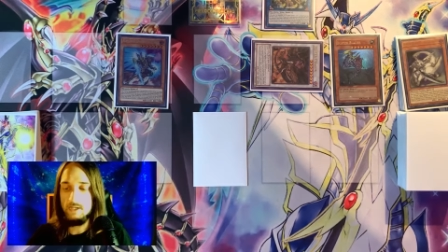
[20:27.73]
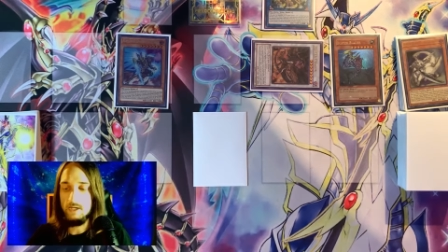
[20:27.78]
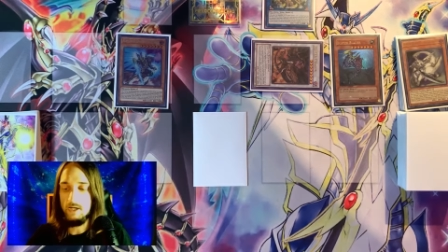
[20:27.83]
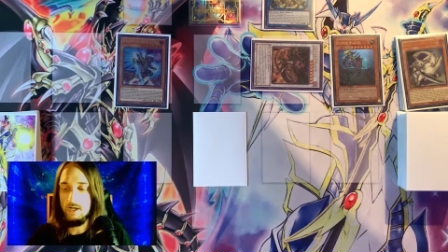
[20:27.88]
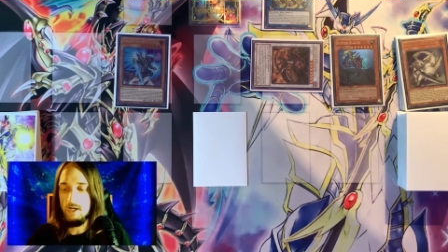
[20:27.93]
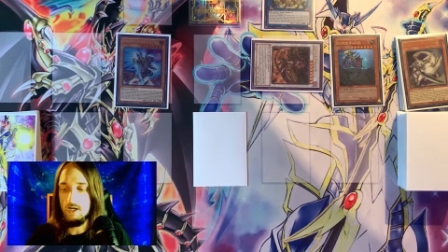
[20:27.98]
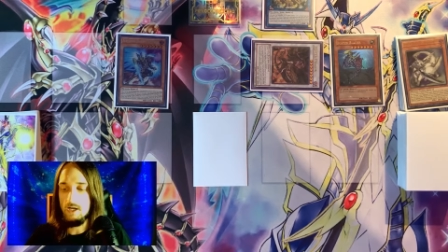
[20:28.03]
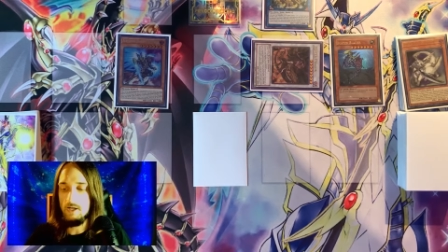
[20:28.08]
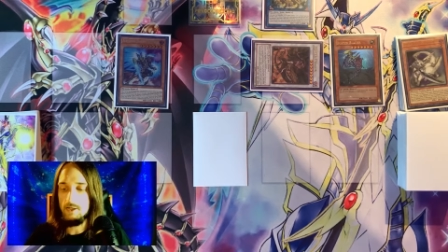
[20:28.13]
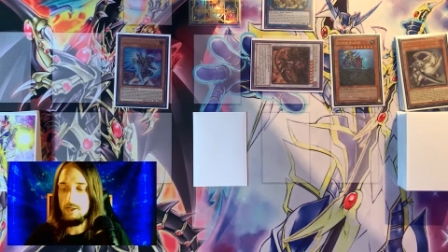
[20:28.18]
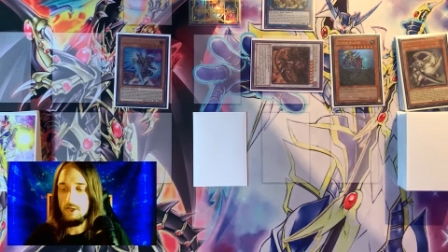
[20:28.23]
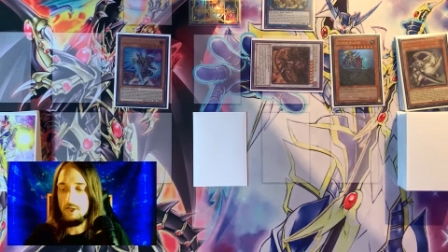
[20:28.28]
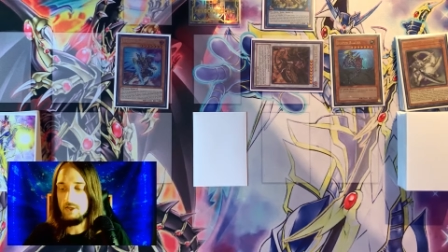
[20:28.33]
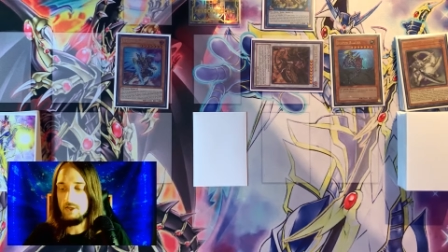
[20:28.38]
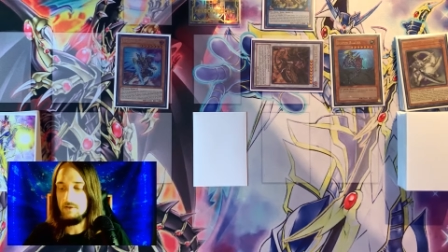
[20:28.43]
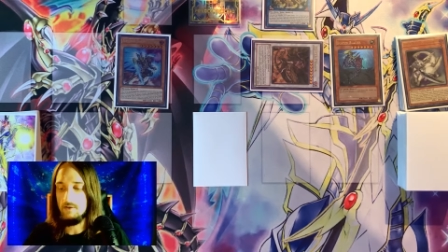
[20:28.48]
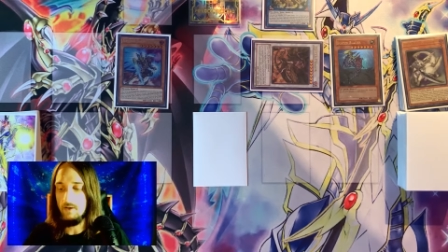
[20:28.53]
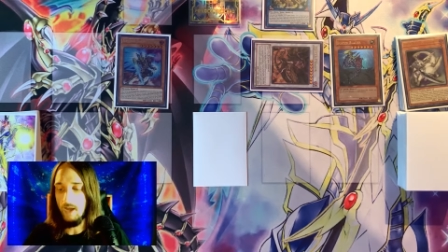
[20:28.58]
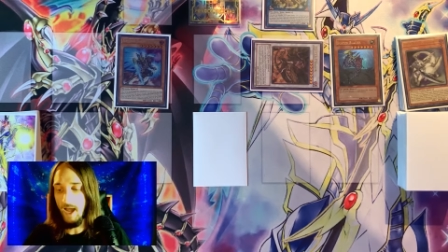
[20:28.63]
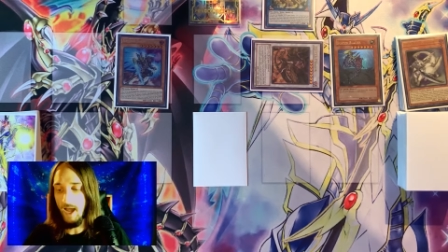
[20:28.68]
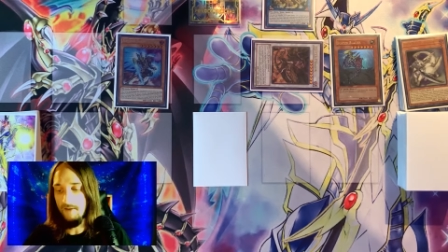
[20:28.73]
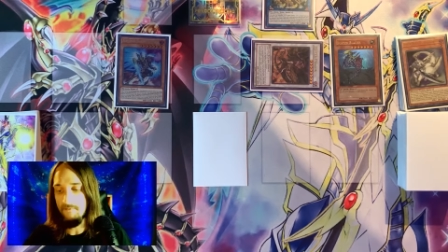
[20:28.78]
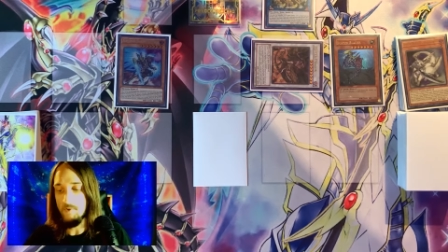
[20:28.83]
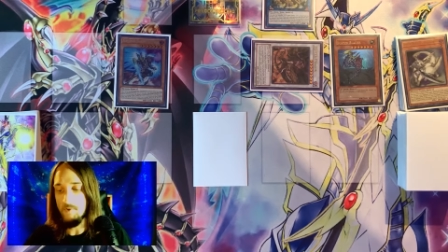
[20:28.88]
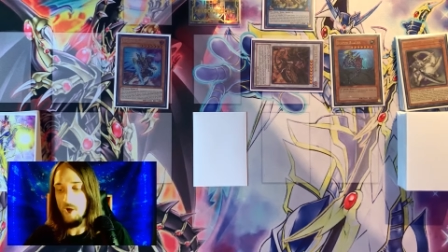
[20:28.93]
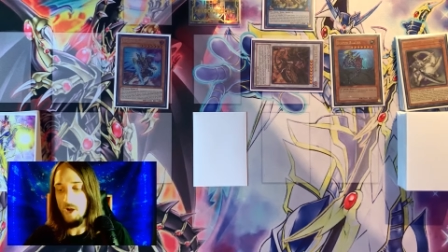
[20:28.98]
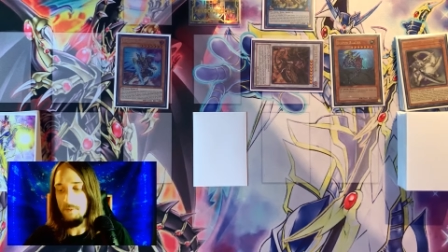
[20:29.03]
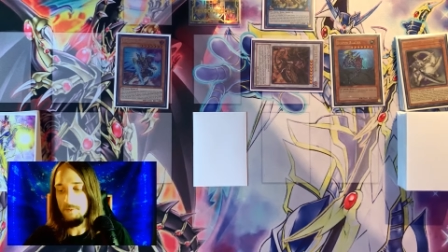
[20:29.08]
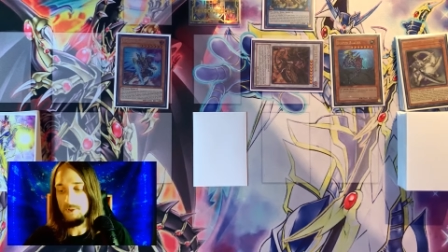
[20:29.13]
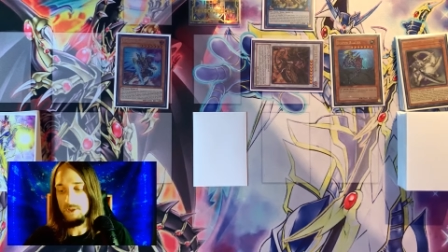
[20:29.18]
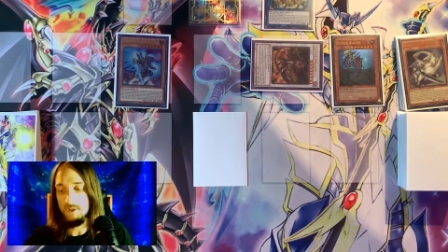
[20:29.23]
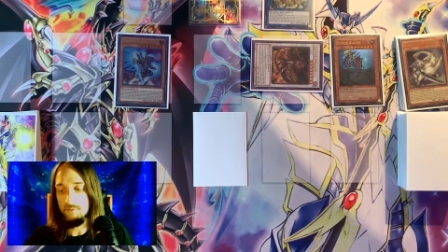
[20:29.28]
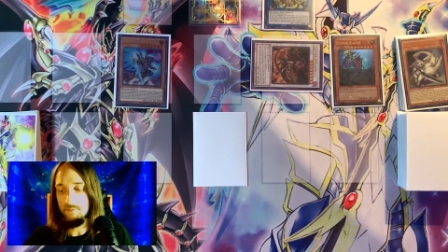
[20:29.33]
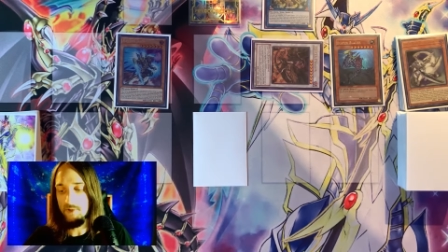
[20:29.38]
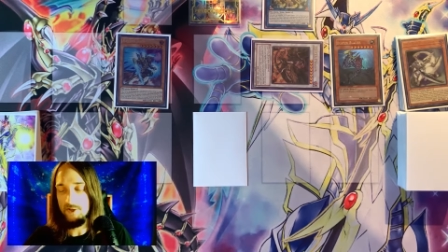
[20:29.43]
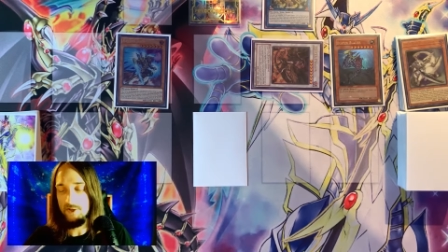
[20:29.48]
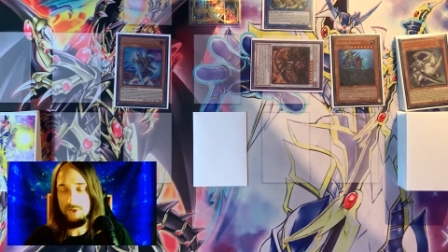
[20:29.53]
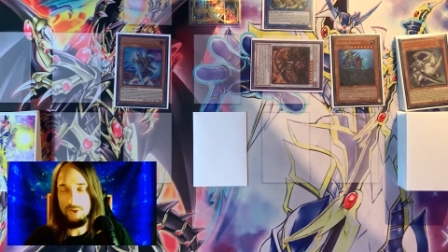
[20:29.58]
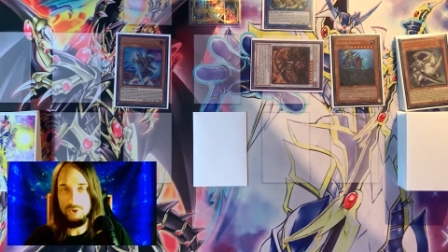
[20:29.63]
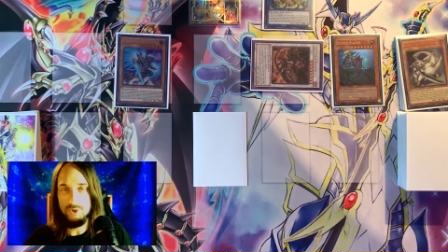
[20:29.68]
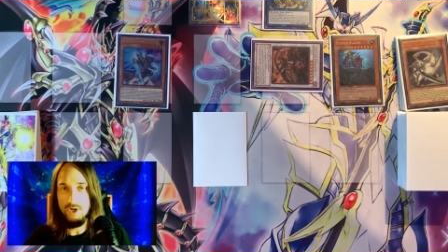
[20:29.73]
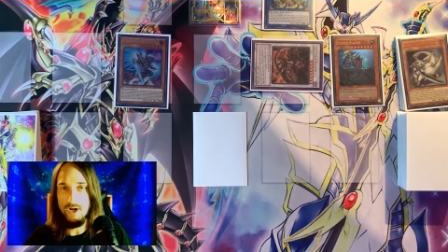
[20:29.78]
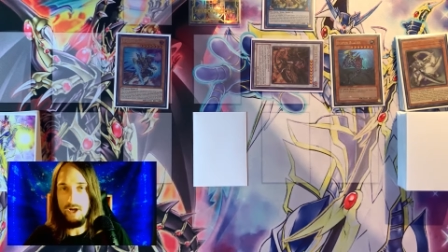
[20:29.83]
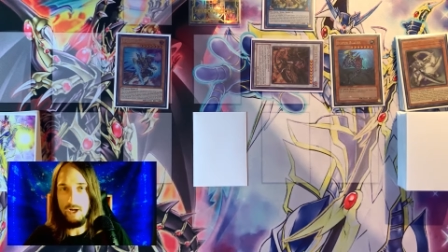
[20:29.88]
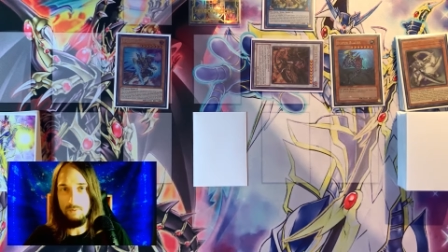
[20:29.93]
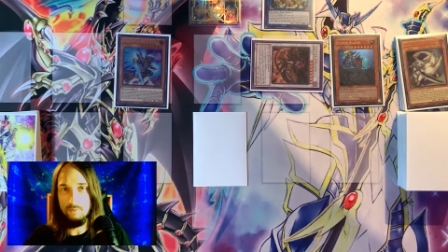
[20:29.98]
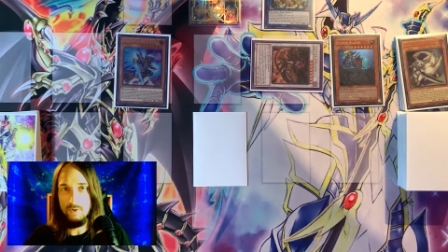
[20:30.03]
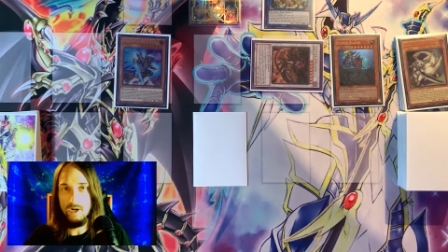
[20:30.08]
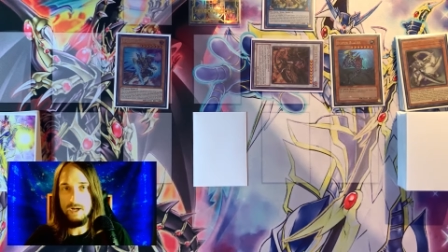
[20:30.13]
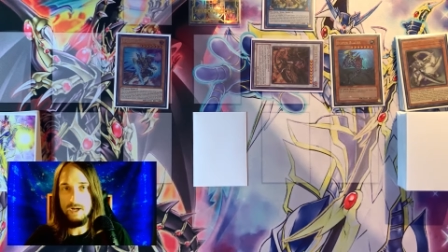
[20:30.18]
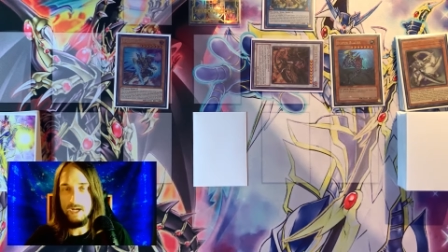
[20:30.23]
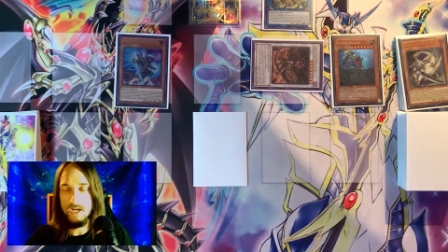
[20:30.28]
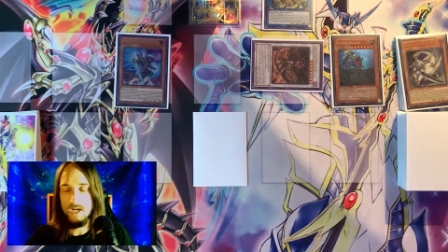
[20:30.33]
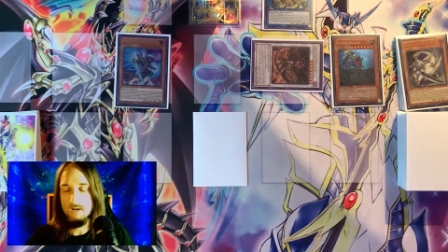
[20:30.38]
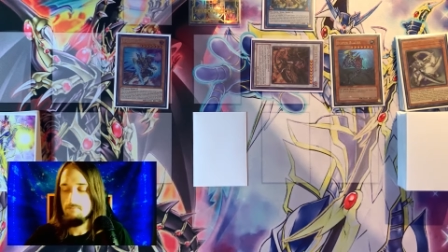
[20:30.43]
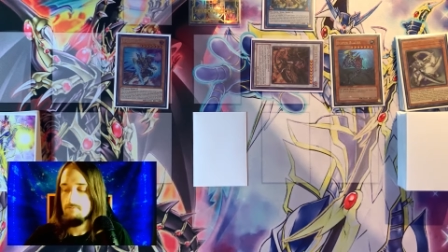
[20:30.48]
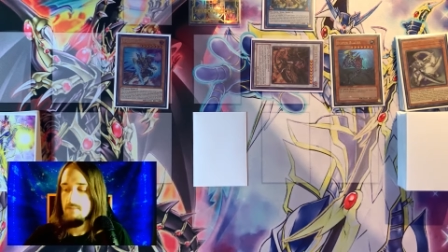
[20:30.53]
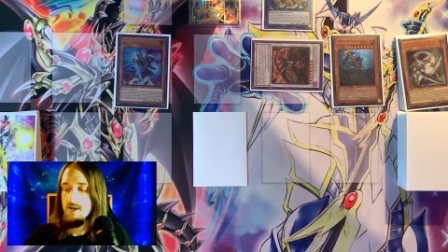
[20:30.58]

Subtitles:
you can have the option to Buster Dragon right now.